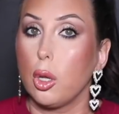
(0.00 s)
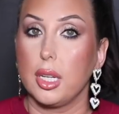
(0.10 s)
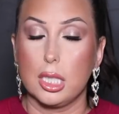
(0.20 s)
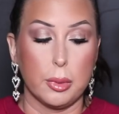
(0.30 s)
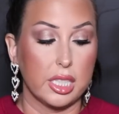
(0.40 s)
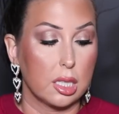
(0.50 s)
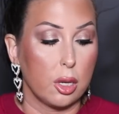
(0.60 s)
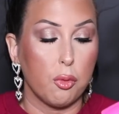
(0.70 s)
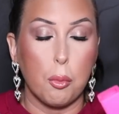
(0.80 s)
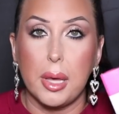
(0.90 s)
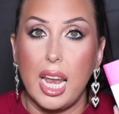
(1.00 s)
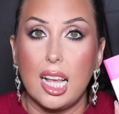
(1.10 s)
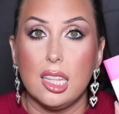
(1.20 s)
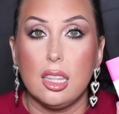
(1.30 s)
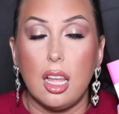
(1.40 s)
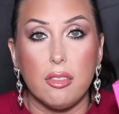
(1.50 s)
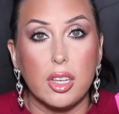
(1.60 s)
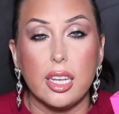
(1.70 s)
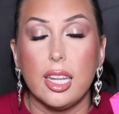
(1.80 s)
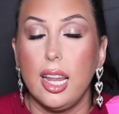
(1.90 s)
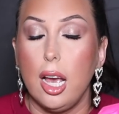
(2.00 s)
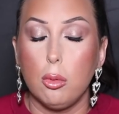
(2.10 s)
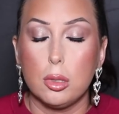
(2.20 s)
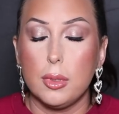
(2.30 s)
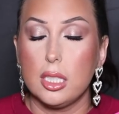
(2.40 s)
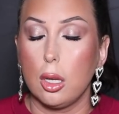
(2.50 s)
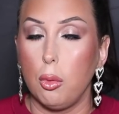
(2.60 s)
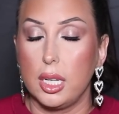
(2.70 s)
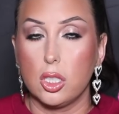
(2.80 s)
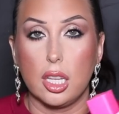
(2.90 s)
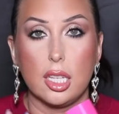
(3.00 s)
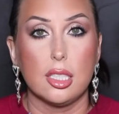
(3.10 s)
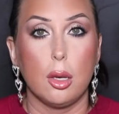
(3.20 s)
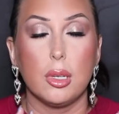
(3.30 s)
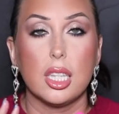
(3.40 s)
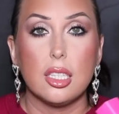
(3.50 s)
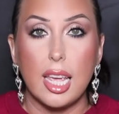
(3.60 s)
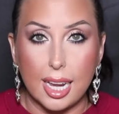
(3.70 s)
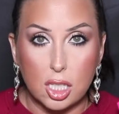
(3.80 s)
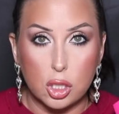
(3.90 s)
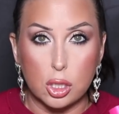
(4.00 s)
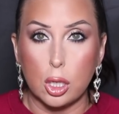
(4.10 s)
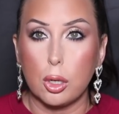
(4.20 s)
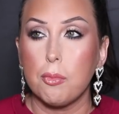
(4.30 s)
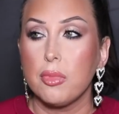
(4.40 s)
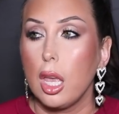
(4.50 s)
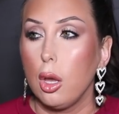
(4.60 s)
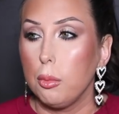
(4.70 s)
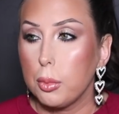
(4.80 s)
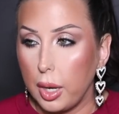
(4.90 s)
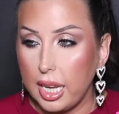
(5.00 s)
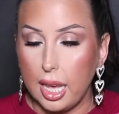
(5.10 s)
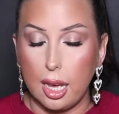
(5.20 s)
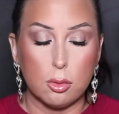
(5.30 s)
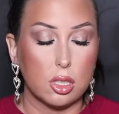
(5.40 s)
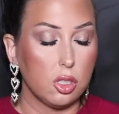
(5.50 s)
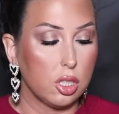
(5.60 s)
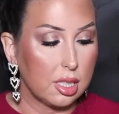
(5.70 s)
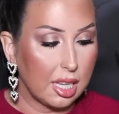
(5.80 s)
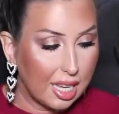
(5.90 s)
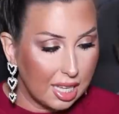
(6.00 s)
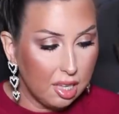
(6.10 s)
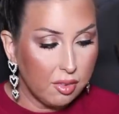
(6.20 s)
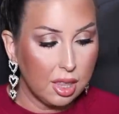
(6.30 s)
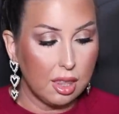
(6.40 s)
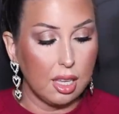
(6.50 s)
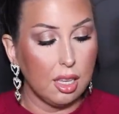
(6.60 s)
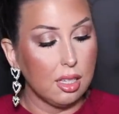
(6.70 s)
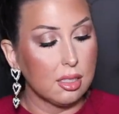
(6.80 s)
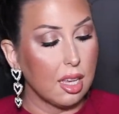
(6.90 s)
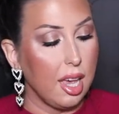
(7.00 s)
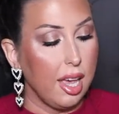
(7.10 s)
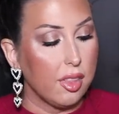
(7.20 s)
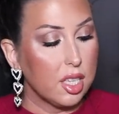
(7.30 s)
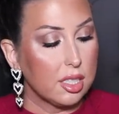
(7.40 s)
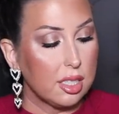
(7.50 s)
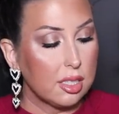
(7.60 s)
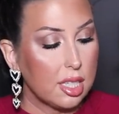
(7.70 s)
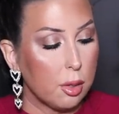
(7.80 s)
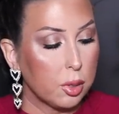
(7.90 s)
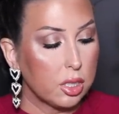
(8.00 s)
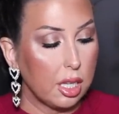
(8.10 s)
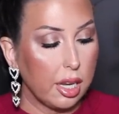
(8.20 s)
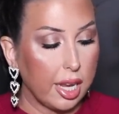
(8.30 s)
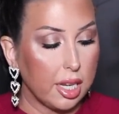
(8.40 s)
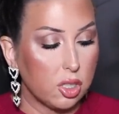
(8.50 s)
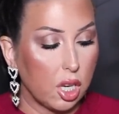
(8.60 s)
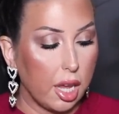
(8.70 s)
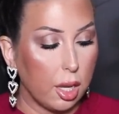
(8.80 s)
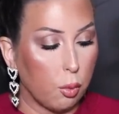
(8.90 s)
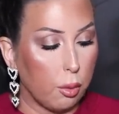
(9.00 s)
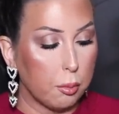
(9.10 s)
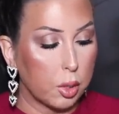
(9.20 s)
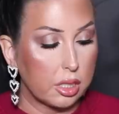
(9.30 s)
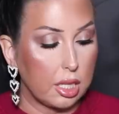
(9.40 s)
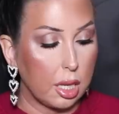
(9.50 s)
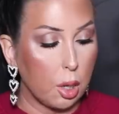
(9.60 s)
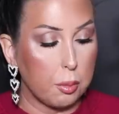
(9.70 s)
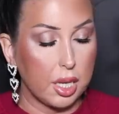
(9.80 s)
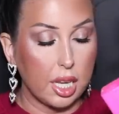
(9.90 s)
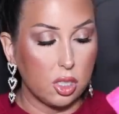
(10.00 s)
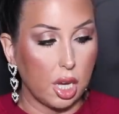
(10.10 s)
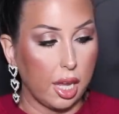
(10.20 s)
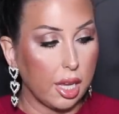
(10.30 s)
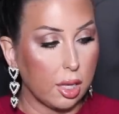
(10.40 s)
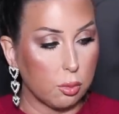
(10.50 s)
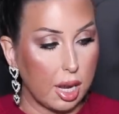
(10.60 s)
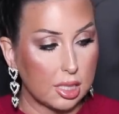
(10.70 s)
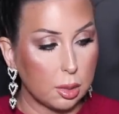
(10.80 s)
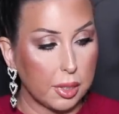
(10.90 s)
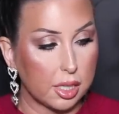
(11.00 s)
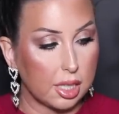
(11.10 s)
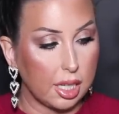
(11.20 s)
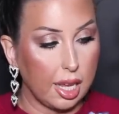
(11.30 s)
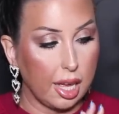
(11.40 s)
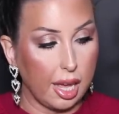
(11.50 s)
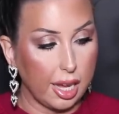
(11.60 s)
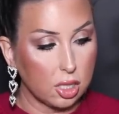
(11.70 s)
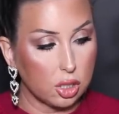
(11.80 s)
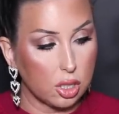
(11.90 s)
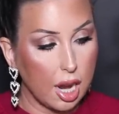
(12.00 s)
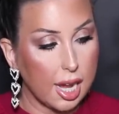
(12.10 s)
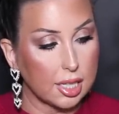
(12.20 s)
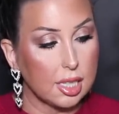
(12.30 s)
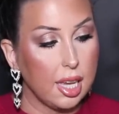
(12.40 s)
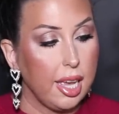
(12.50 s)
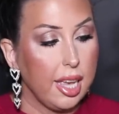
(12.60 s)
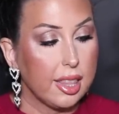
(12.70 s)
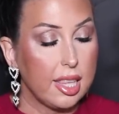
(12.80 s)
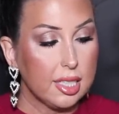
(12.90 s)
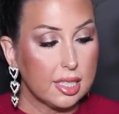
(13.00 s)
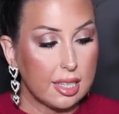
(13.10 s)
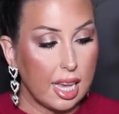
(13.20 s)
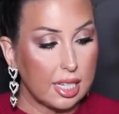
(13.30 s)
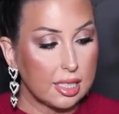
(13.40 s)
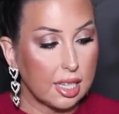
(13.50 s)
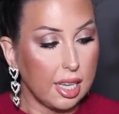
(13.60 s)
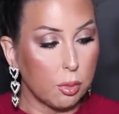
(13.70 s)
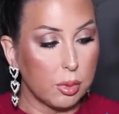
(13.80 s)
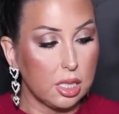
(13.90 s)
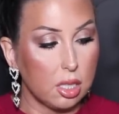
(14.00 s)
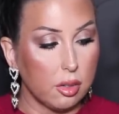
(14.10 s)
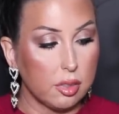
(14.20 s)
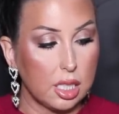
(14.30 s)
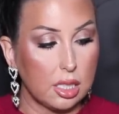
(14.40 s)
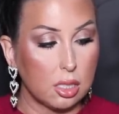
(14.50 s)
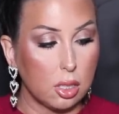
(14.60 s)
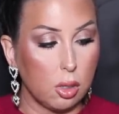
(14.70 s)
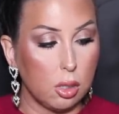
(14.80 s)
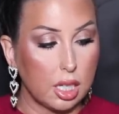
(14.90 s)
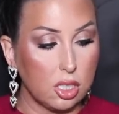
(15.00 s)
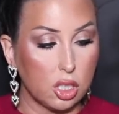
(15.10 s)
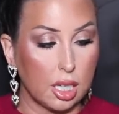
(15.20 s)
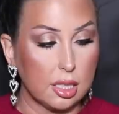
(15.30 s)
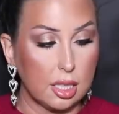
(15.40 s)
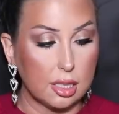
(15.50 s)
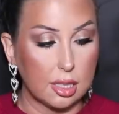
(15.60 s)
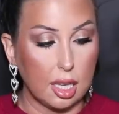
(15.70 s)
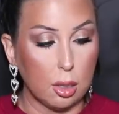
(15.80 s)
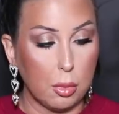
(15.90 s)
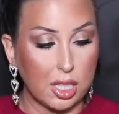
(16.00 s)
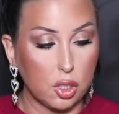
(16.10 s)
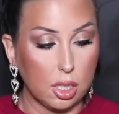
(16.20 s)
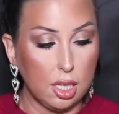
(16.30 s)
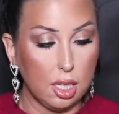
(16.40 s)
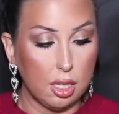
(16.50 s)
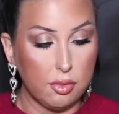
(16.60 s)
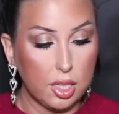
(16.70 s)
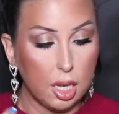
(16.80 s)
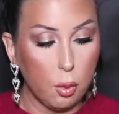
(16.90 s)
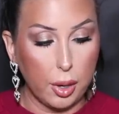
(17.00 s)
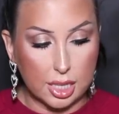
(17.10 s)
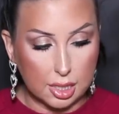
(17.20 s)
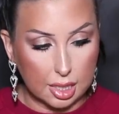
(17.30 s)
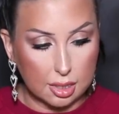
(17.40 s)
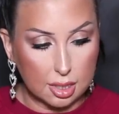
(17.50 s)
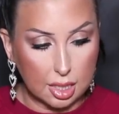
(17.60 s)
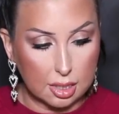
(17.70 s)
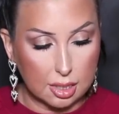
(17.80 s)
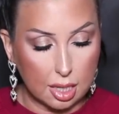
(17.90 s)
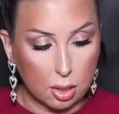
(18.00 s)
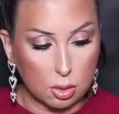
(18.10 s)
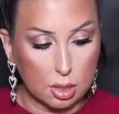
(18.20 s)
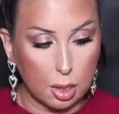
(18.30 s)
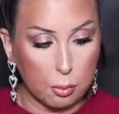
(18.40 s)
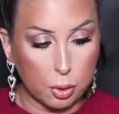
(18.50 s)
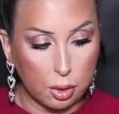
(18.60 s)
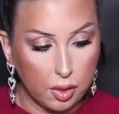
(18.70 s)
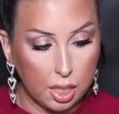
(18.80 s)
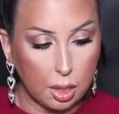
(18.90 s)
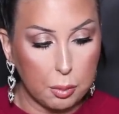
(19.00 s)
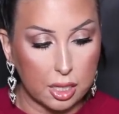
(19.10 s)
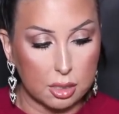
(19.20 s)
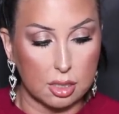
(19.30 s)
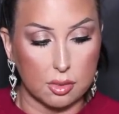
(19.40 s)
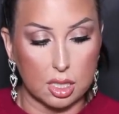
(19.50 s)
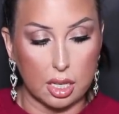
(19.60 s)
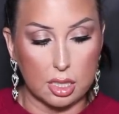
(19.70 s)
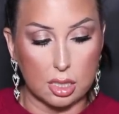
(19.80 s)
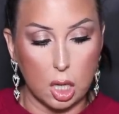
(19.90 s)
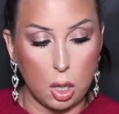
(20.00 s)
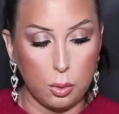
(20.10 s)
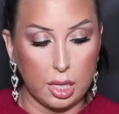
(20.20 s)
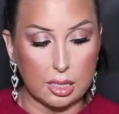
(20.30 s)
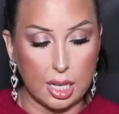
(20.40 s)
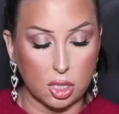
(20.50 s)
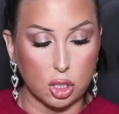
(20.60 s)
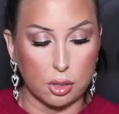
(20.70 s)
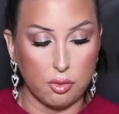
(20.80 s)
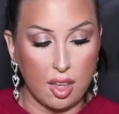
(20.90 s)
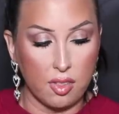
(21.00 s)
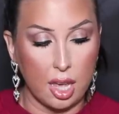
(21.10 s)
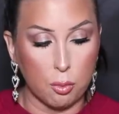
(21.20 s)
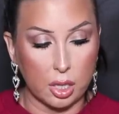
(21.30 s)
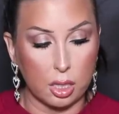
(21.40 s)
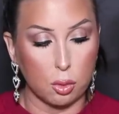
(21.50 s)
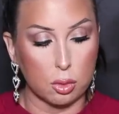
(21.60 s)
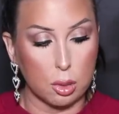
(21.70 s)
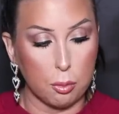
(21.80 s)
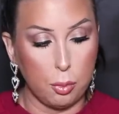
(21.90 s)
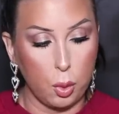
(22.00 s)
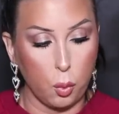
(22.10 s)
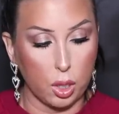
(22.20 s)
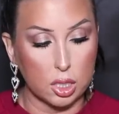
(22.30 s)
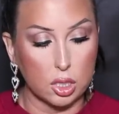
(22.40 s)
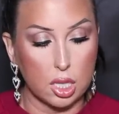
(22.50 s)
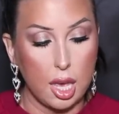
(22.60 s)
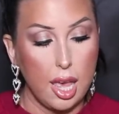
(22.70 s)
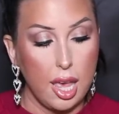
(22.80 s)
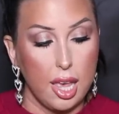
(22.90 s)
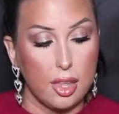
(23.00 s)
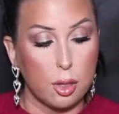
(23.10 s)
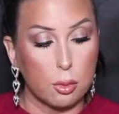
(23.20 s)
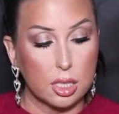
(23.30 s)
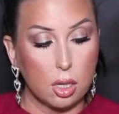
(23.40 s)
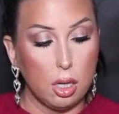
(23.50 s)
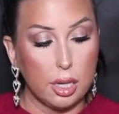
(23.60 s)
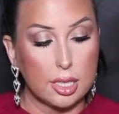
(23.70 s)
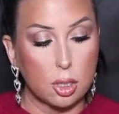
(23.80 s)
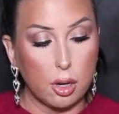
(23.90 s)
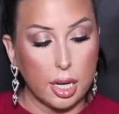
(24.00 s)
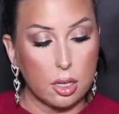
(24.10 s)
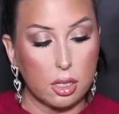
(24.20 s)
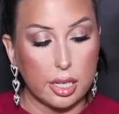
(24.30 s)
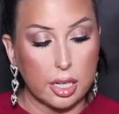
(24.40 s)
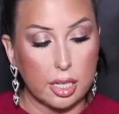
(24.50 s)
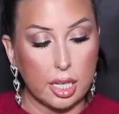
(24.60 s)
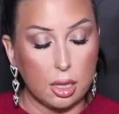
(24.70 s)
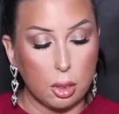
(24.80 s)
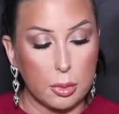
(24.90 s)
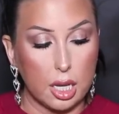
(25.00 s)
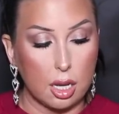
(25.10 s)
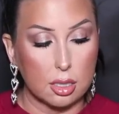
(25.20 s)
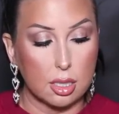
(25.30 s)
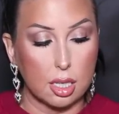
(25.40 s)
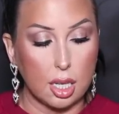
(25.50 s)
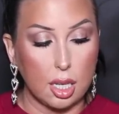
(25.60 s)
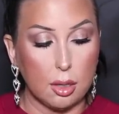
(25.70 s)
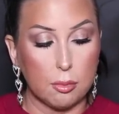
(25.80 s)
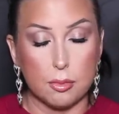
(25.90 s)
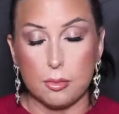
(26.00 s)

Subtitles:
so expensive, but I love it. It helps me so much, like I said, with texture, breakouts, just even things. This is 10% AHA, 1% BHA, and raspberry extract. This says it resurfaces dull, congested skin by gently lifting away dead skin cells, improving appearance of skin tone, texture, fine line, wrinkles, pores. The result is greater clarity, luminosity.